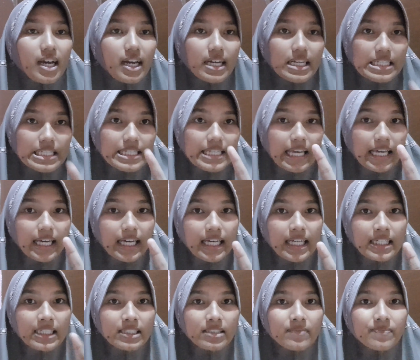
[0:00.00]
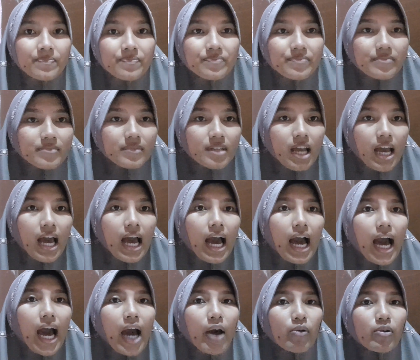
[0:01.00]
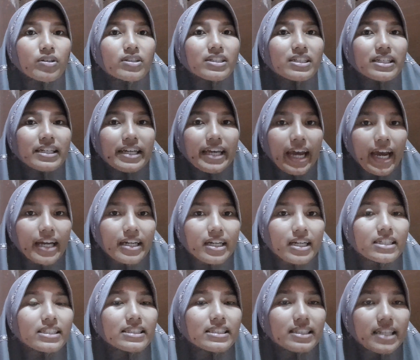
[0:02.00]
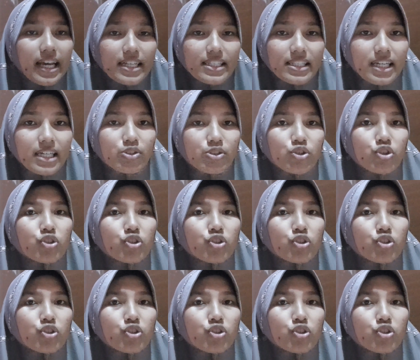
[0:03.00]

Second, I would gather data